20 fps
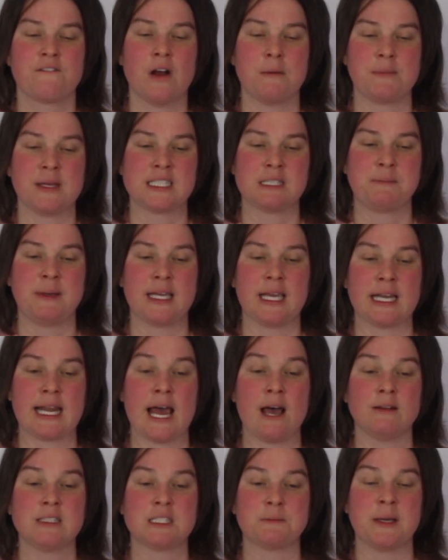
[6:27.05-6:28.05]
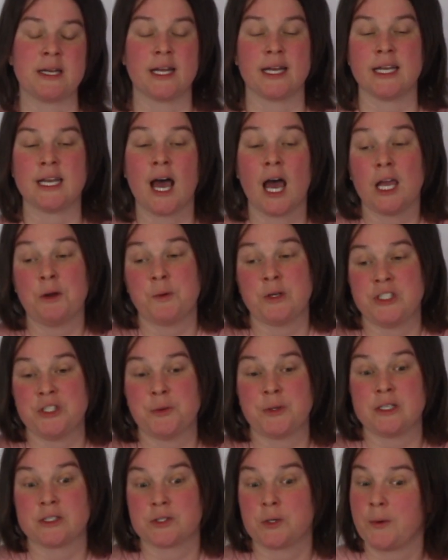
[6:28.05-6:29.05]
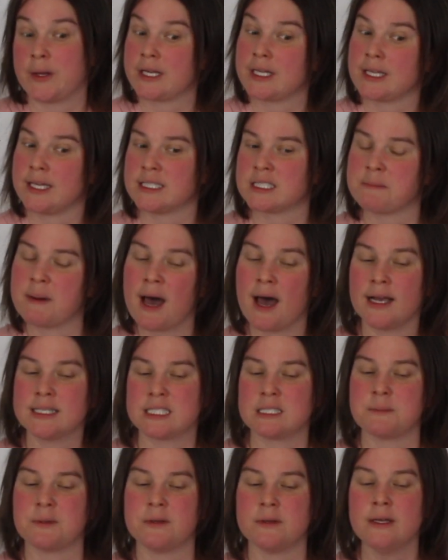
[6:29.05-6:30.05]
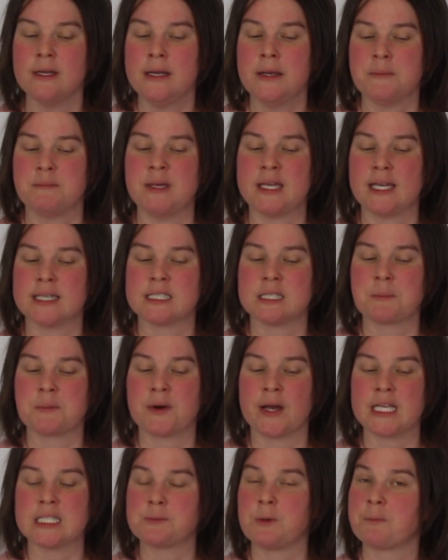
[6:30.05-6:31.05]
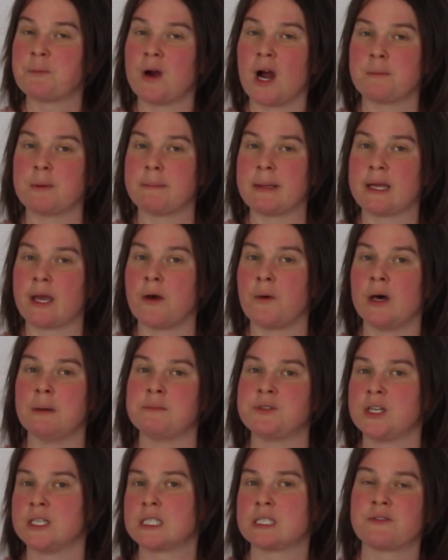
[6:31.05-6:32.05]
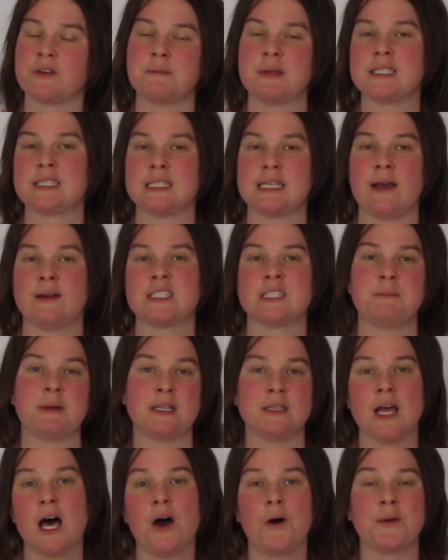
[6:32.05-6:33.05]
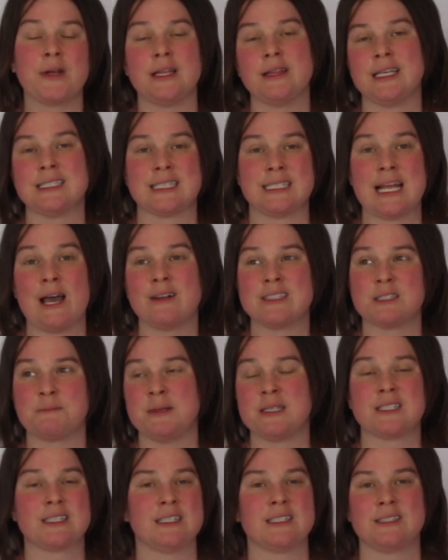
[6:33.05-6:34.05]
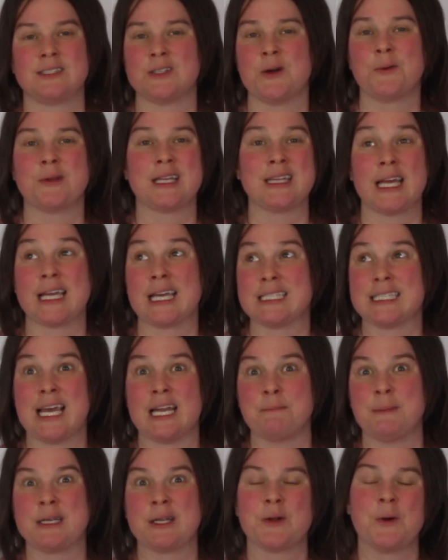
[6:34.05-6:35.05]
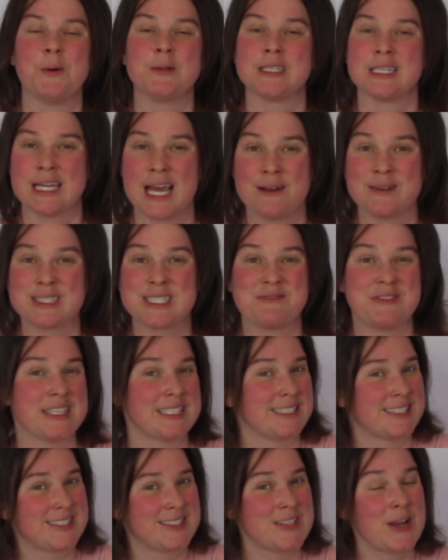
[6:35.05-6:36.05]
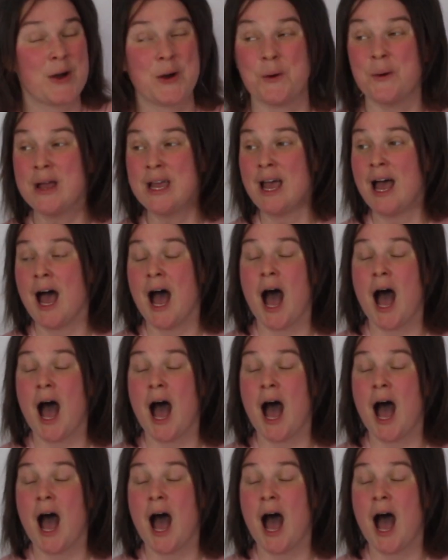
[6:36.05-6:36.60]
from this big announcement, and I would do it as quickly as possible, because the price will probably go up just from this announcement alone. And these announcements, this is only like a ten minute old announcement. So